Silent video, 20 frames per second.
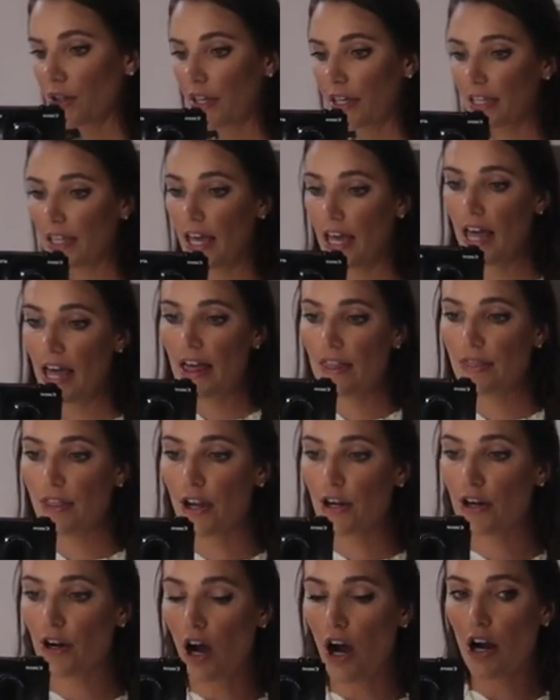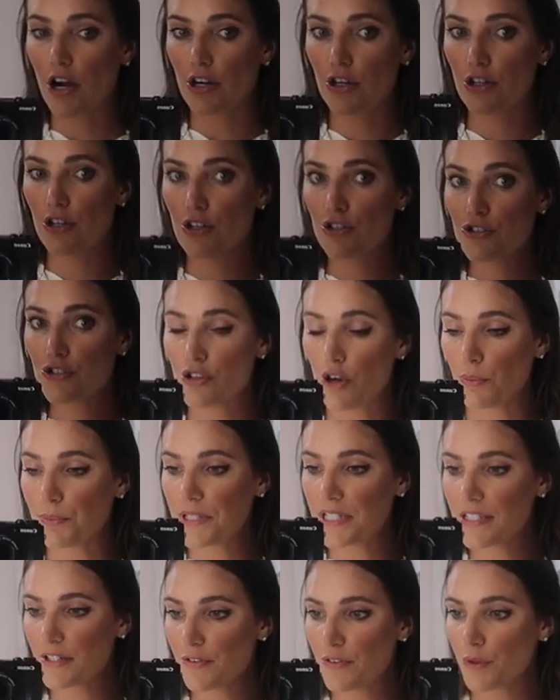Like there are so
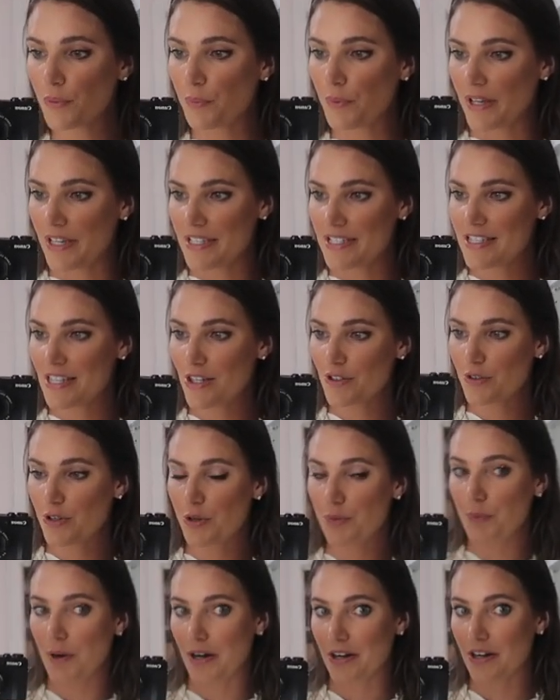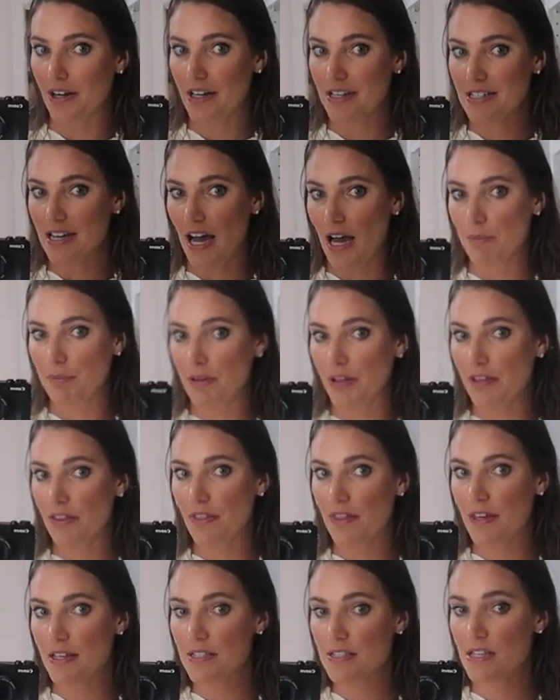many different ways that you could wear a top like
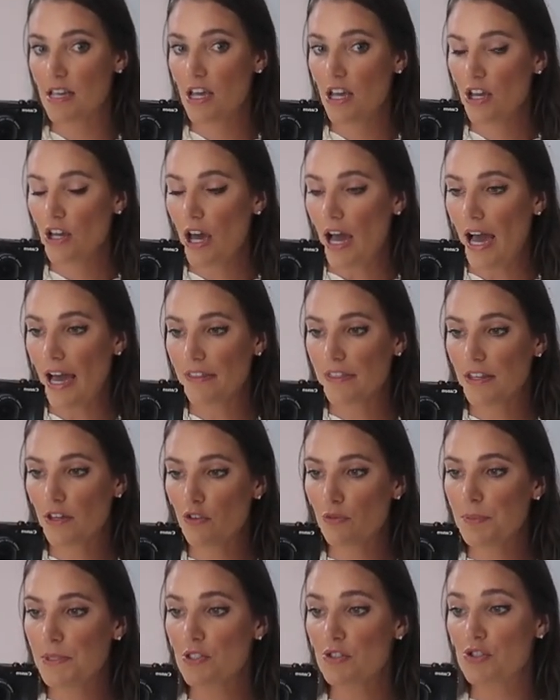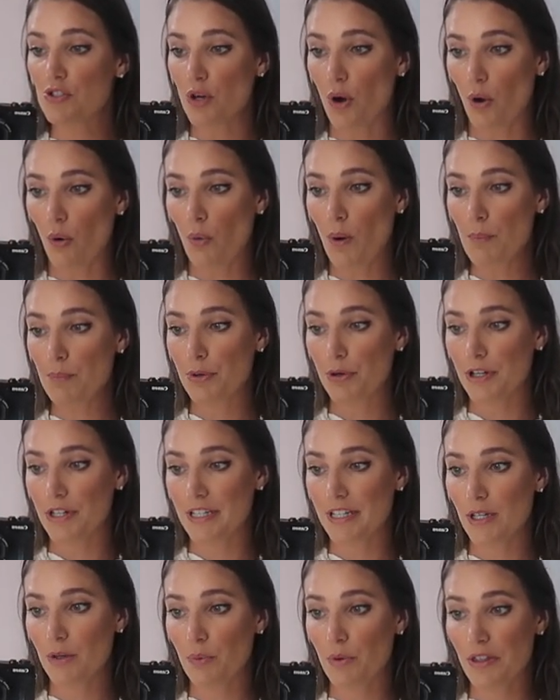this. I think it would be so
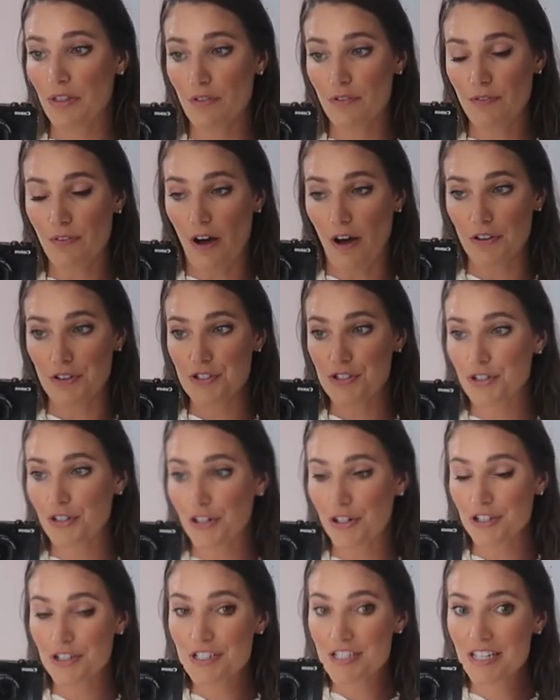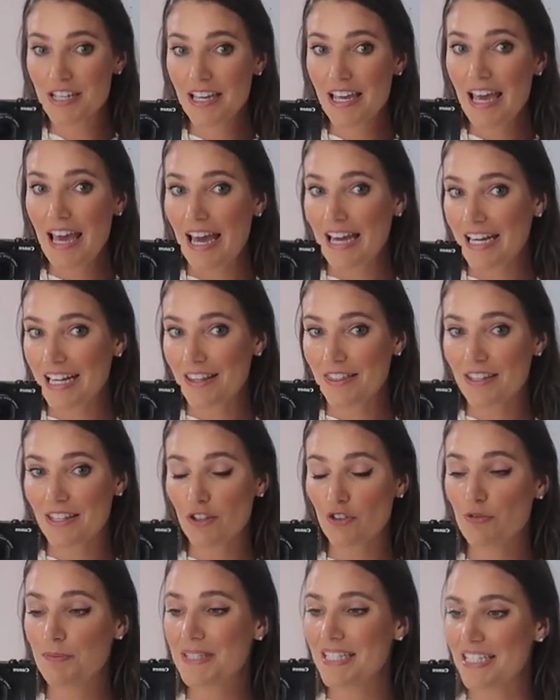pretty with a fall skirt and I think
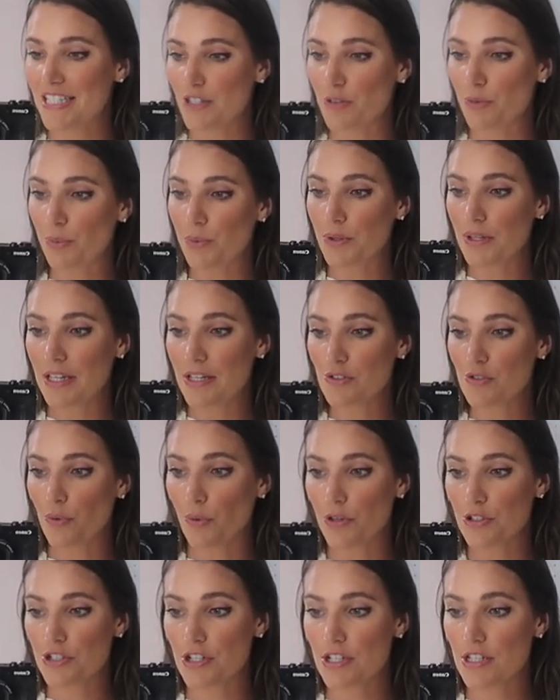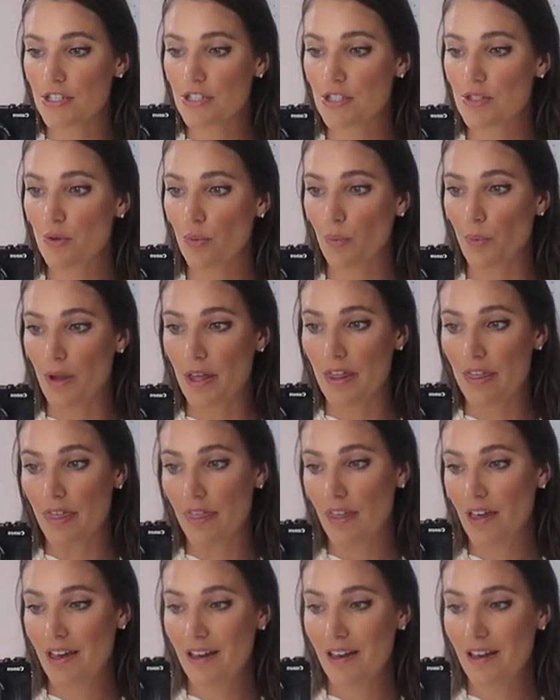it would be equally as gorgeous with